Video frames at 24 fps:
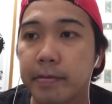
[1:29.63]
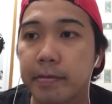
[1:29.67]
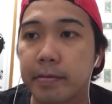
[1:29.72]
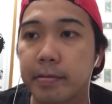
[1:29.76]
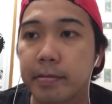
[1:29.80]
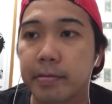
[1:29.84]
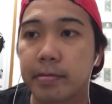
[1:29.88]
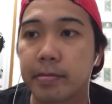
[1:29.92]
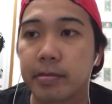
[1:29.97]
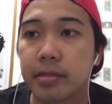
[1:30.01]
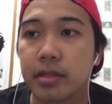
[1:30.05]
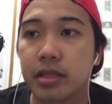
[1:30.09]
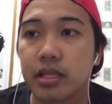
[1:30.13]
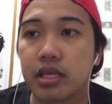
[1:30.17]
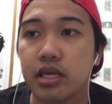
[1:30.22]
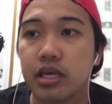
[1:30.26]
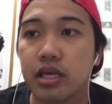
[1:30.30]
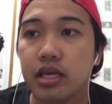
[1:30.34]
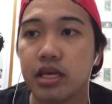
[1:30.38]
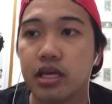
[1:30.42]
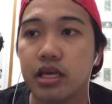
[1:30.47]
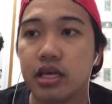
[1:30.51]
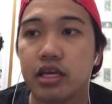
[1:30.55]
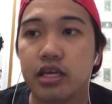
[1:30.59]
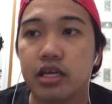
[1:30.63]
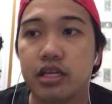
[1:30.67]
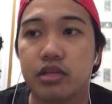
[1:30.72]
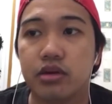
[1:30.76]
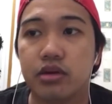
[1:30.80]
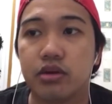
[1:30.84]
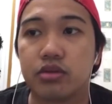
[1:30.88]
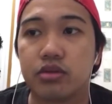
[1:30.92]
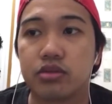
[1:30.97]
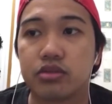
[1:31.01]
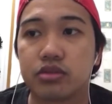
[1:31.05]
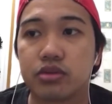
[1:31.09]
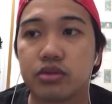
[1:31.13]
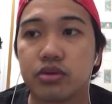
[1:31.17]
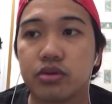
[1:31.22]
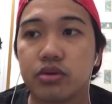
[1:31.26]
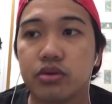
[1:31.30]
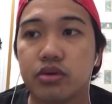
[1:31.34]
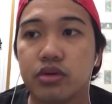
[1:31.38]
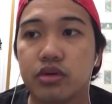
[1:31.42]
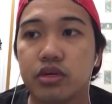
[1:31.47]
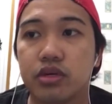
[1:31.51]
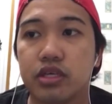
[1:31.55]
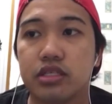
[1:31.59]
It also is the
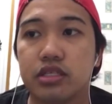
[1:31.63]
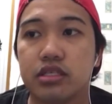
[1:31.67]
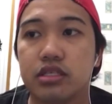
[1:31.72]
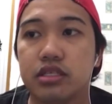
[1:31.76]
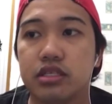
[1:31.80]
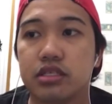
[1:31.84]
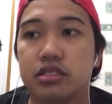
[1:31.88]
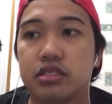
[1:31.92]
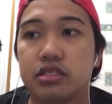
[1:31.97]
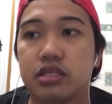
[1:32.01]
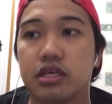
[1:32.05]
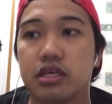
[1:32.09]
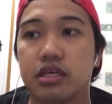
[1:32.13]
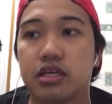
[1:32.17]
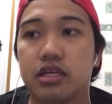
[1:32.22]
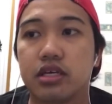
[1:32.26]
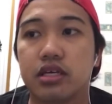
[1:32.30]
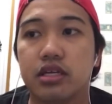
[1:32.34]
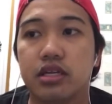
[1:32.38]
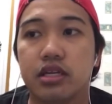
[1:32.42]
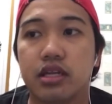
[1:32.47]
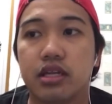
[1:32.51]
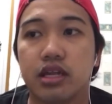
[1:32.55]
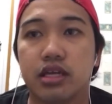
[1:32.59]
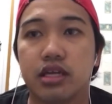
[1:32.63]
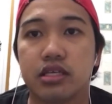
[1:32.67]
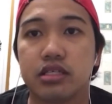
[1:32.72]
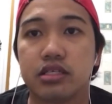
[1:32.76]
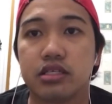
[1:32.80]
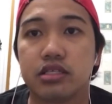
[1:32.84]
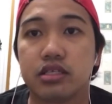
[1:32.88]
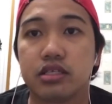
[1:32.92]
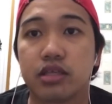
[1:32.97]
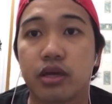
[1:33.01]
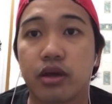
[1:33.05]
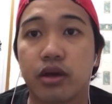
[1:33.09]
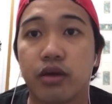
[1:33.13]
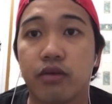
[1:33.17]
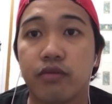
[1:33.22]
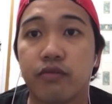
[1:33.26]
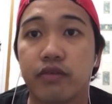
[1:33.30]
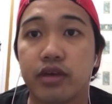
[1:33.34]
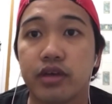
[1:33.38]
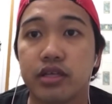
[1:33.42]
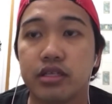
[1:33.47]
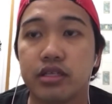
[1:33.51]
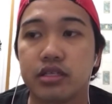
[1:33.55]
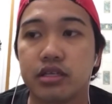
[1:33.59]
second largest confectionery
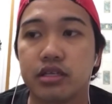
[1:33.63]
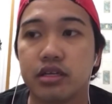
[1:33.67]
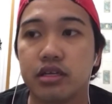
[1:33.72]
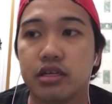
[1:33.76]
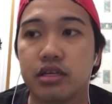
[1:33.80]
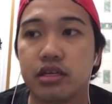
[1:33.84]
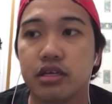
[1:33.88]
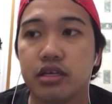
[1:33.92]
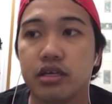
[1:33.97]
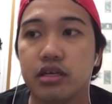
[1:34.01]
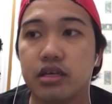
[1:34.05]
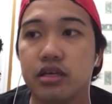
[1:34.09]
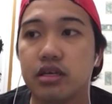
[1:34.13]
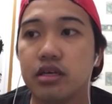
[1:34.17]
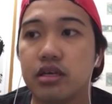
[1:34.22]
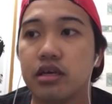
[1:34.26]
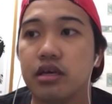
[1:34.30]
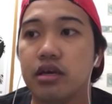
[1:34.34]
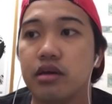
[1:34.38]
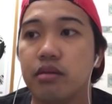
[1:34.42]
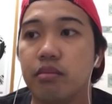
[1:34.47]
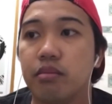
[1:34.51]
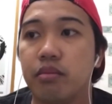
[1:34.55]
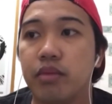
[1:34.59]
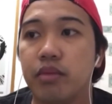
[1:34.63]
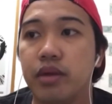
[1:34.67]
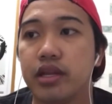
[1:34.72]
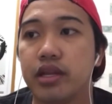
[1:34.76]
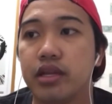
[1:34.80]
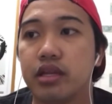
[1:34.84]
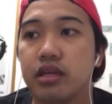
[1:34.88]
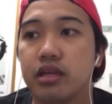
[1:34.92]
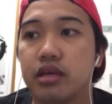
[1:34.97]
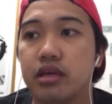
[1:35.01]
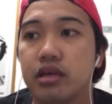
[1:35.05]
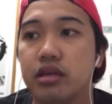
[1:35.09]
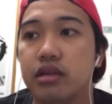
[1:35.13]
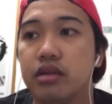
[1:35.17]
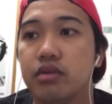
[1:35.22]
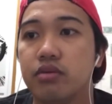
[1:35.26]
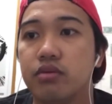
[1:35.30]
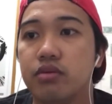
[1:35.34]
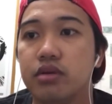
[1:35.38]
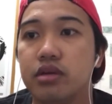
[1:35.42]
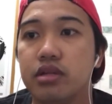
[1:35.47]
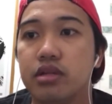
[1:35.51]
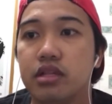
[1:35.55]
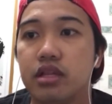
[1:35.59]
brand in the world after
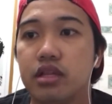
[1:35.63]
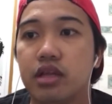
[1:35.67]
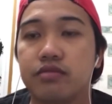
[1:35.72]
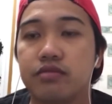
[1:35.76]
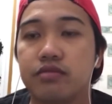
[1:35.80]
Mars.